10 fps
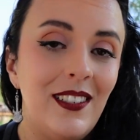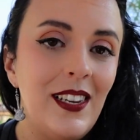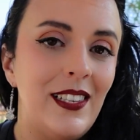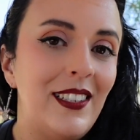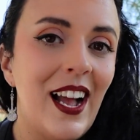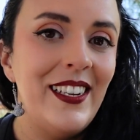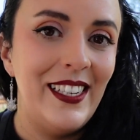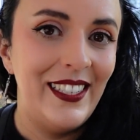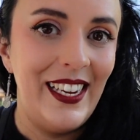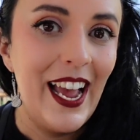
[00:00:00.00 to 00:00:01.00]
It's not
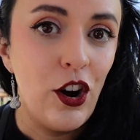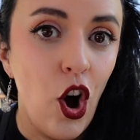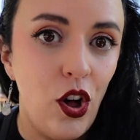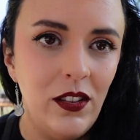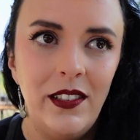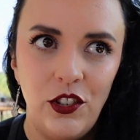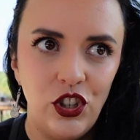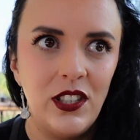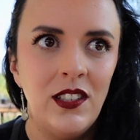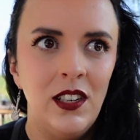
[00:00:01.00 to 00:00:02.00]
Disney at all. It's
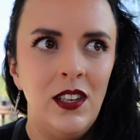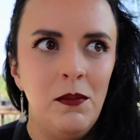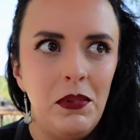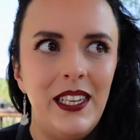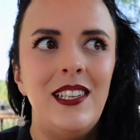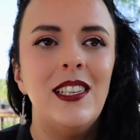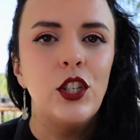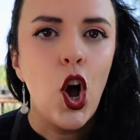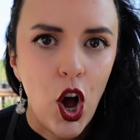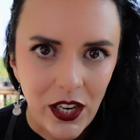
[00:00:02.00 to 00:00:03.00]
just
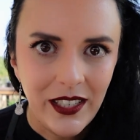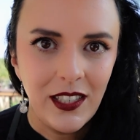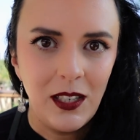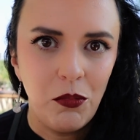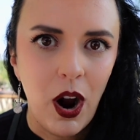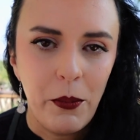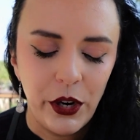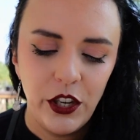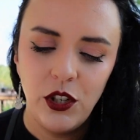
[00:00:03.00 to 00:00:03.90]
places on Disney property.